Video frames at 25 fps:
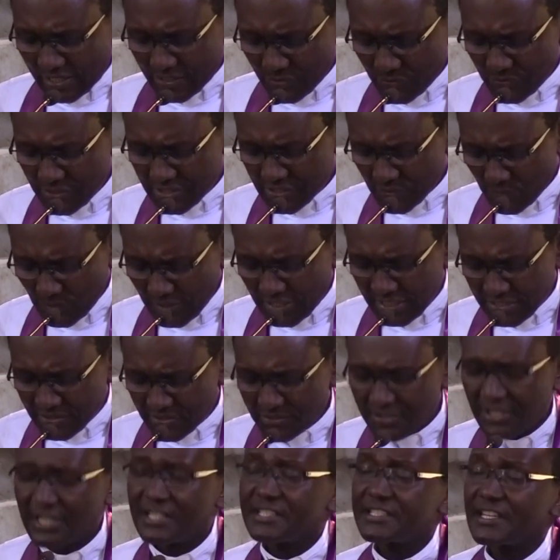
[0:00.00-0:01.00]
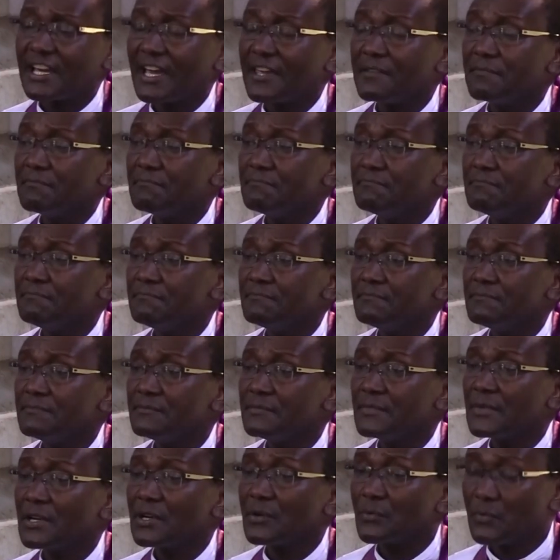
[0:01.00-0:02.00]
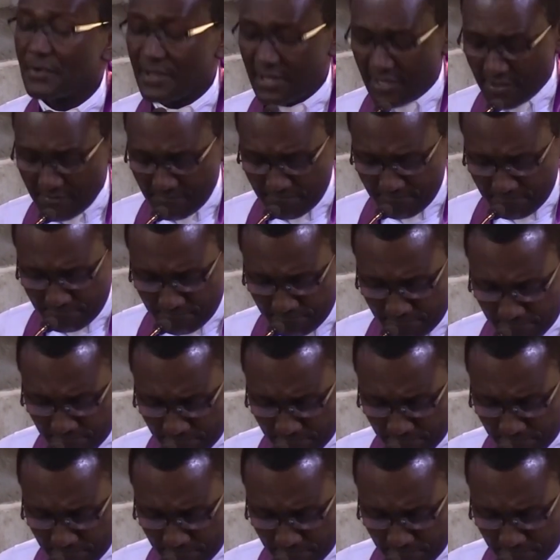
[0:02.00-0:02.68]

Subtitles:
one who is willing to take time with him.